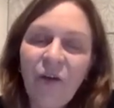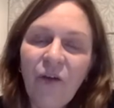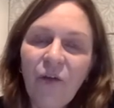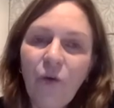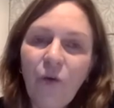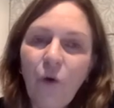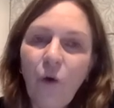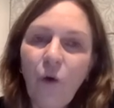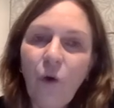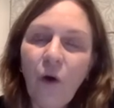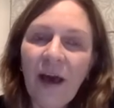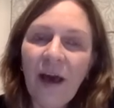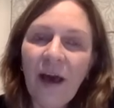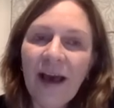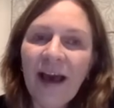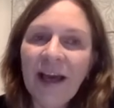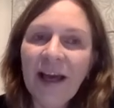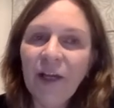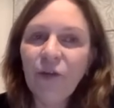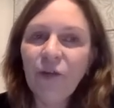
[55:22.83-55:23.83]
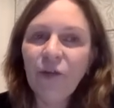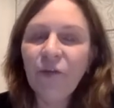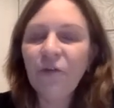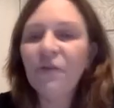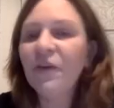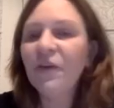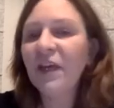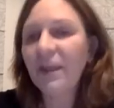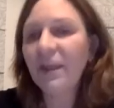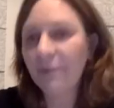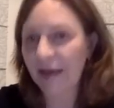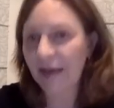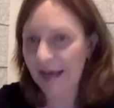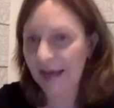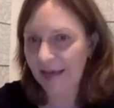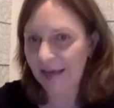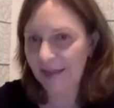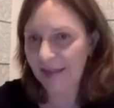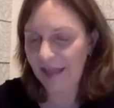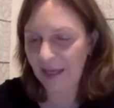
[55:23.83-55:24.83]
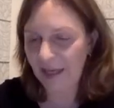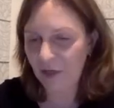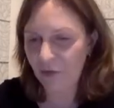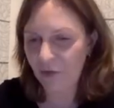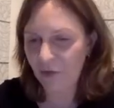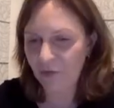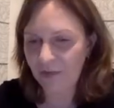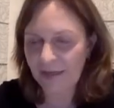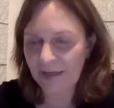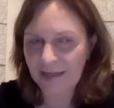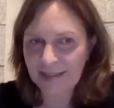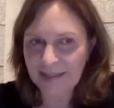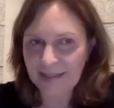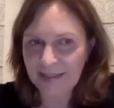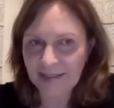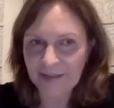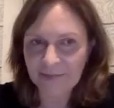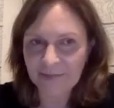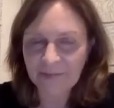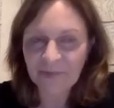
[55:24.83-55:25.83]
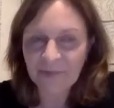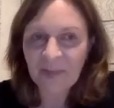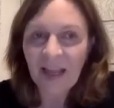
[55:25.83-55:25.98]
for a kind of feedback at the end of the lesson